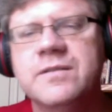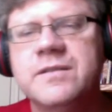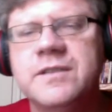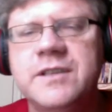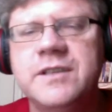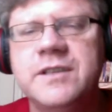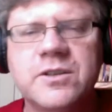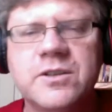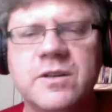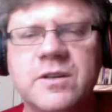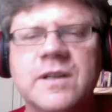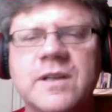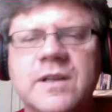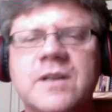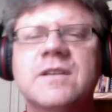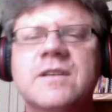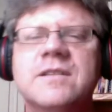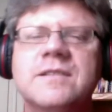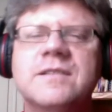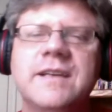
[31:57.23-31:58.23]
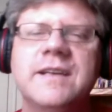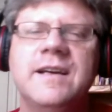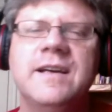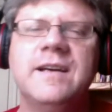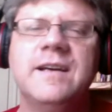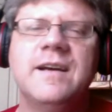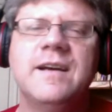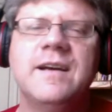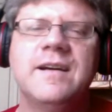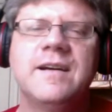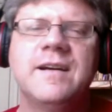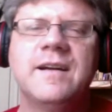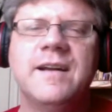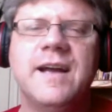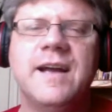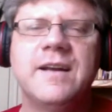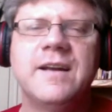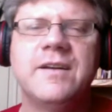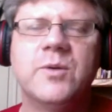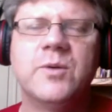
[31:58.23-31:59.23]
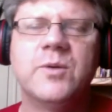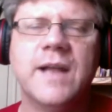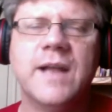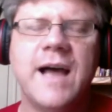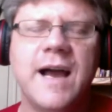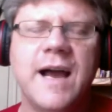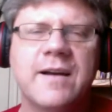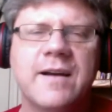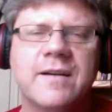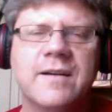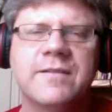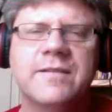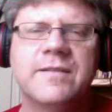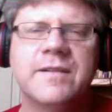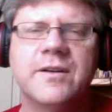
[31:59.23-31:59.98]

digital literacy connected to a lack of,